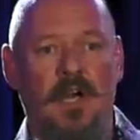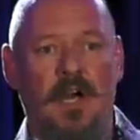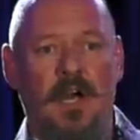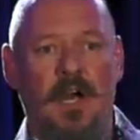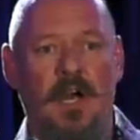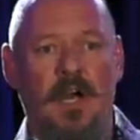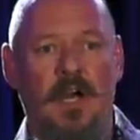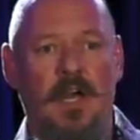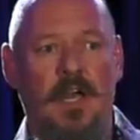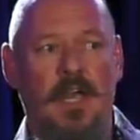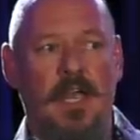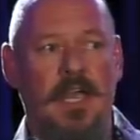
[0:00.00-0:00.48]

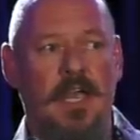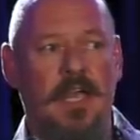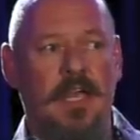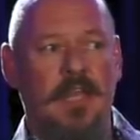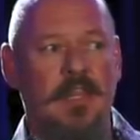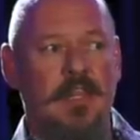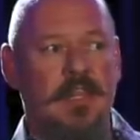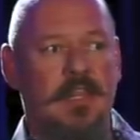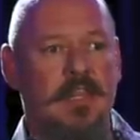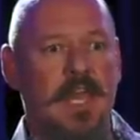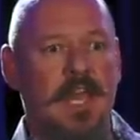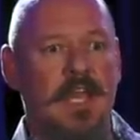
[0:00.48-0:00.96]
Uh,
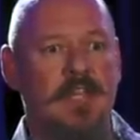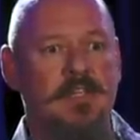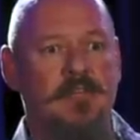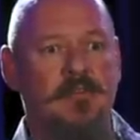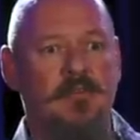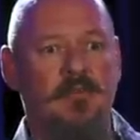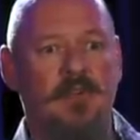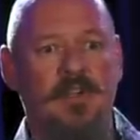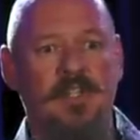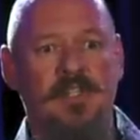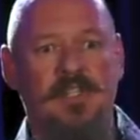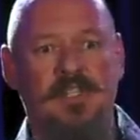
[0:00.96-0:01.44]
and that's a
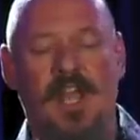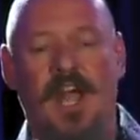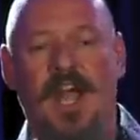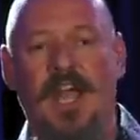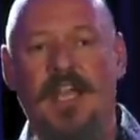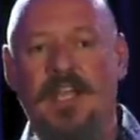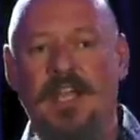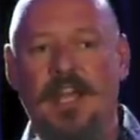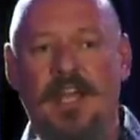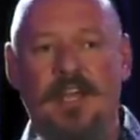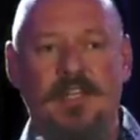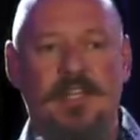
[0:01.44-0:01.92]
risk I
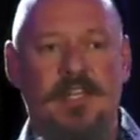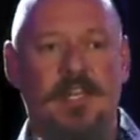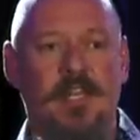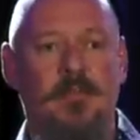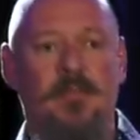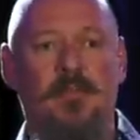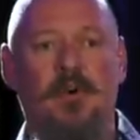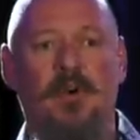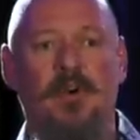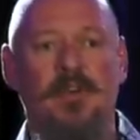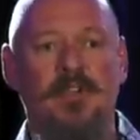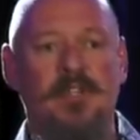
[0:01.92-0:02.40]
kind of
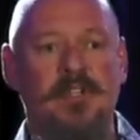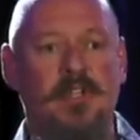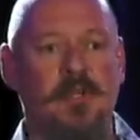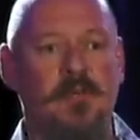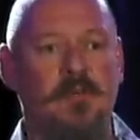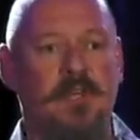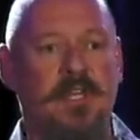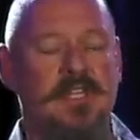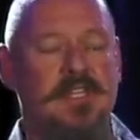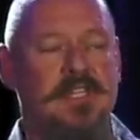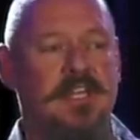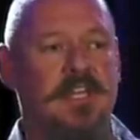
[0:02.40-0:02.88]
take personally
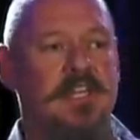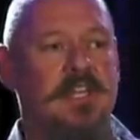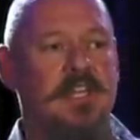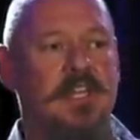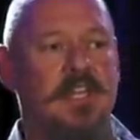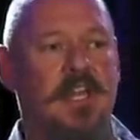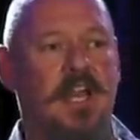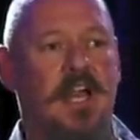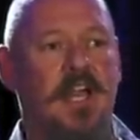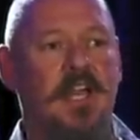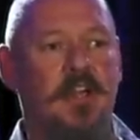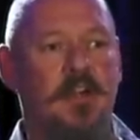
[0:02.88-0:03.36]
because I
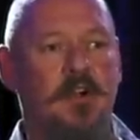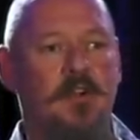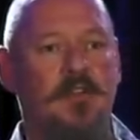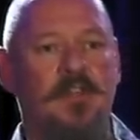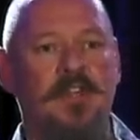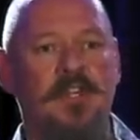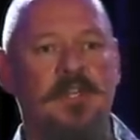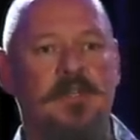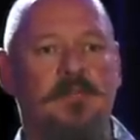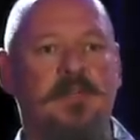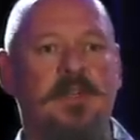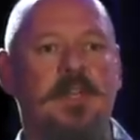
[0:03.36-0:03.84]
think I owe
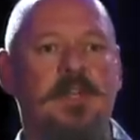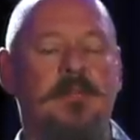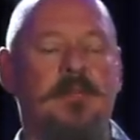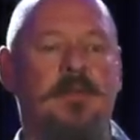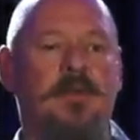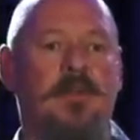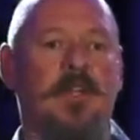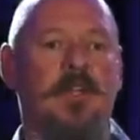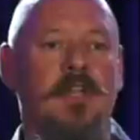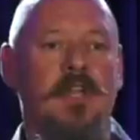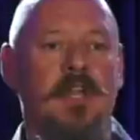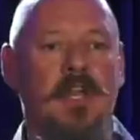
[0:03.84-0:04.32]
these
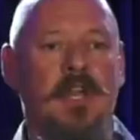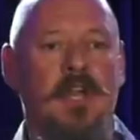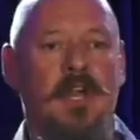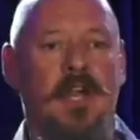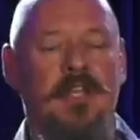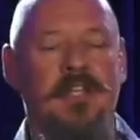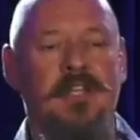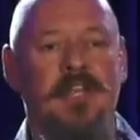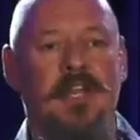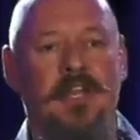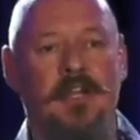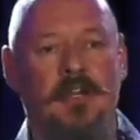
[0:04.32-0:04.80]
people
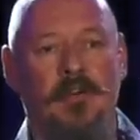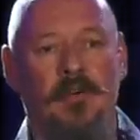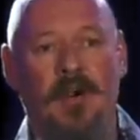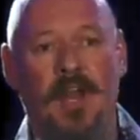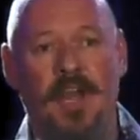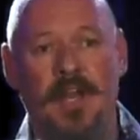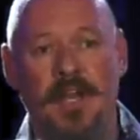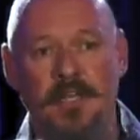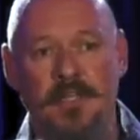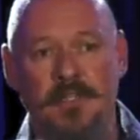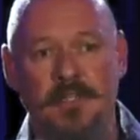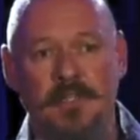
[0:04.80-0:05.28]
a debt of
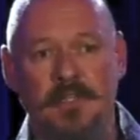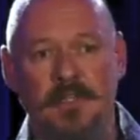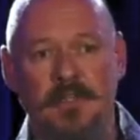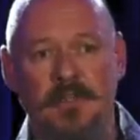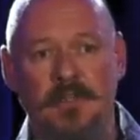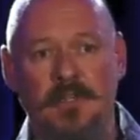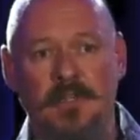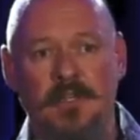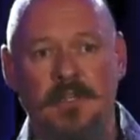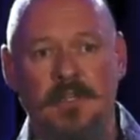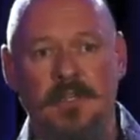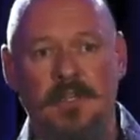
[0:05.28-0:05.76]

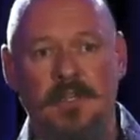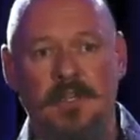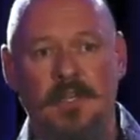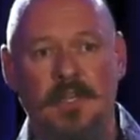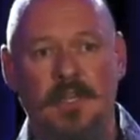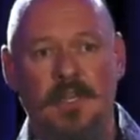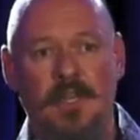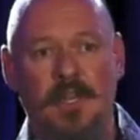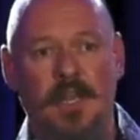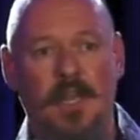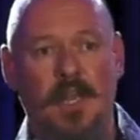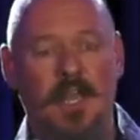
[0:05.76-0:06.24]
gratitude
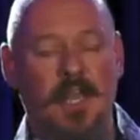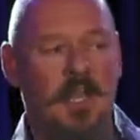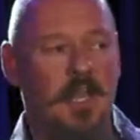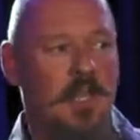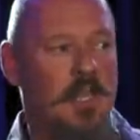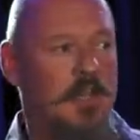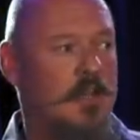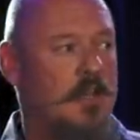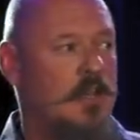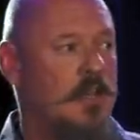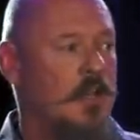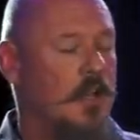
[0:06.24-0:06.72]

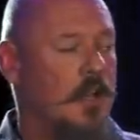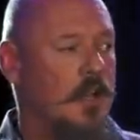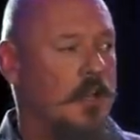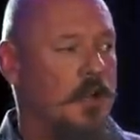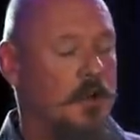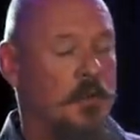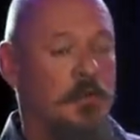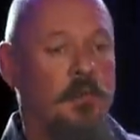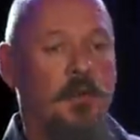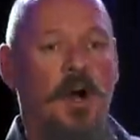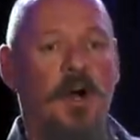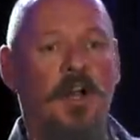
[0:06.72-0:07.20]
and an
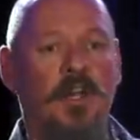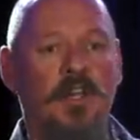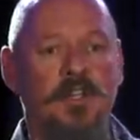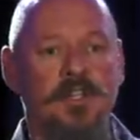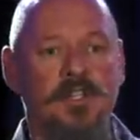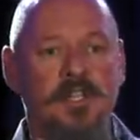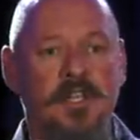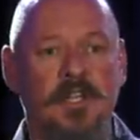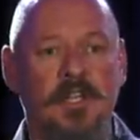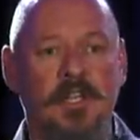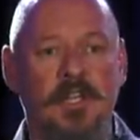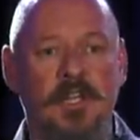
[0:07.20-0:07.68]

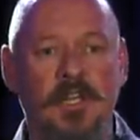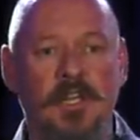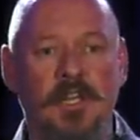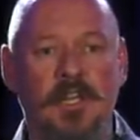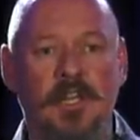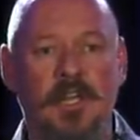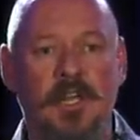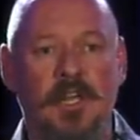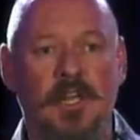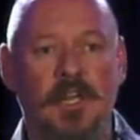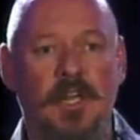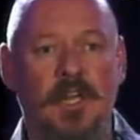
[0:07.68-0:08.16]
apology.
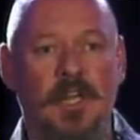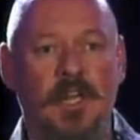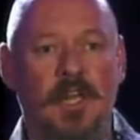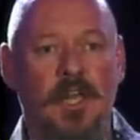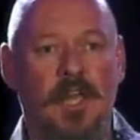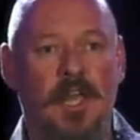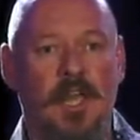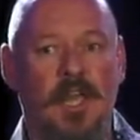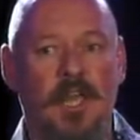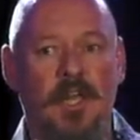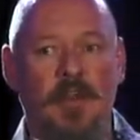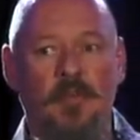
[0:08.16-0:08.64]

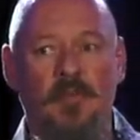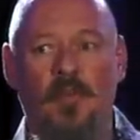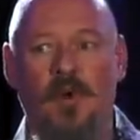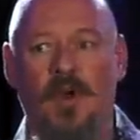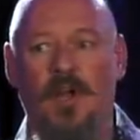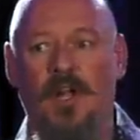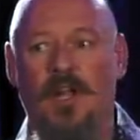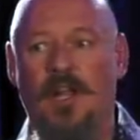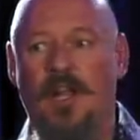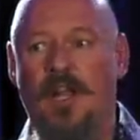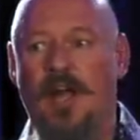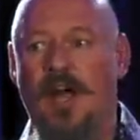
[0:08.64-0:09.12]
And
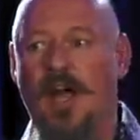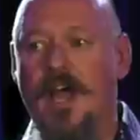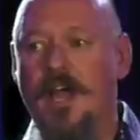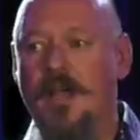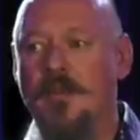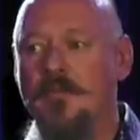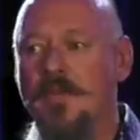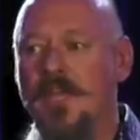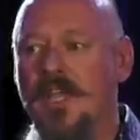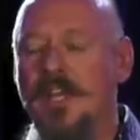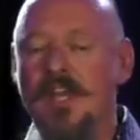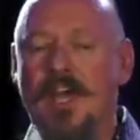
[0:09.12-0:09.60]
while I
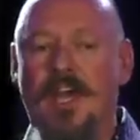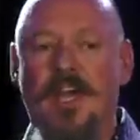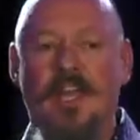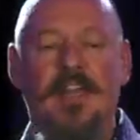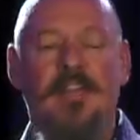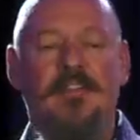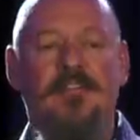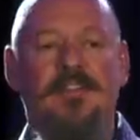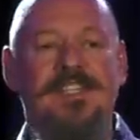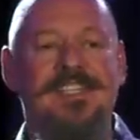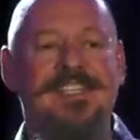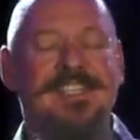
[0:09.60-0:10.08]
may not
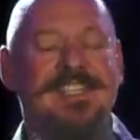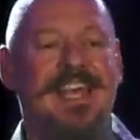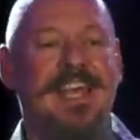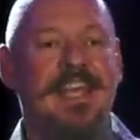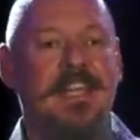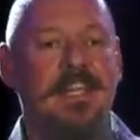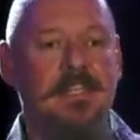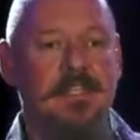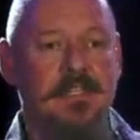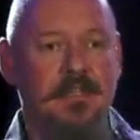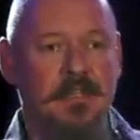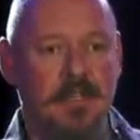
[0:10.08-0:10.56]
have said
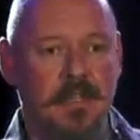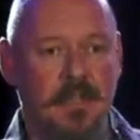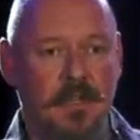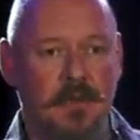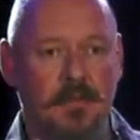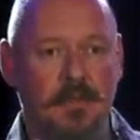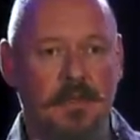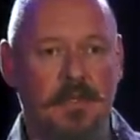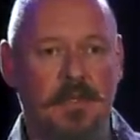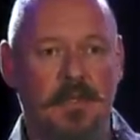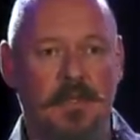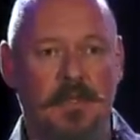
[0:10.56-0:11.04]
it to
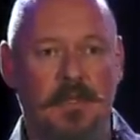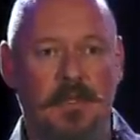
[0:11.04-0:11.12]
them,